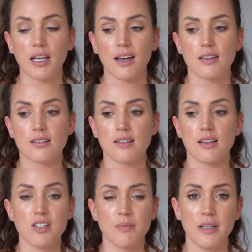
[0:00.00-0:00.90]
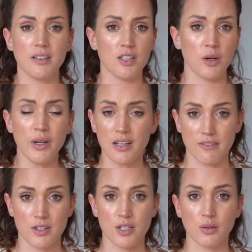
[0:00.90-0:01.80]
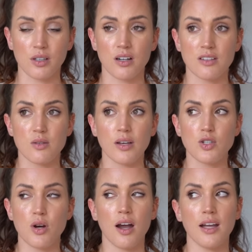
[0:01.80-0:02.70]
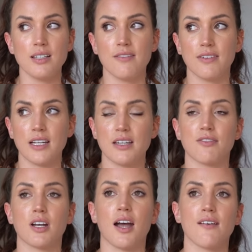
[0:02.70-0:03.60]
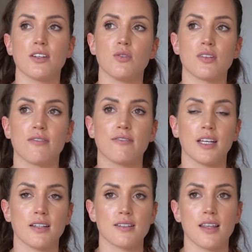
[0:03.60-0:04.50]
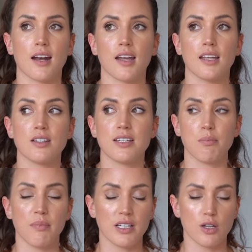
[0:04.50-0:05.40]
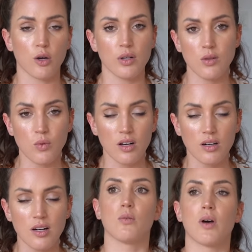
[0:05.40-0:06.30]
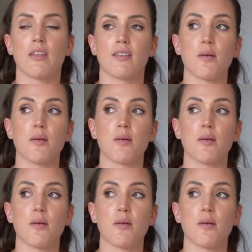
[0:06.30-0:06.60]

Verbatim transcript: because I've just been doing it for too long. So I try to find different avenues of fitness that I can dip my toe in the water, whether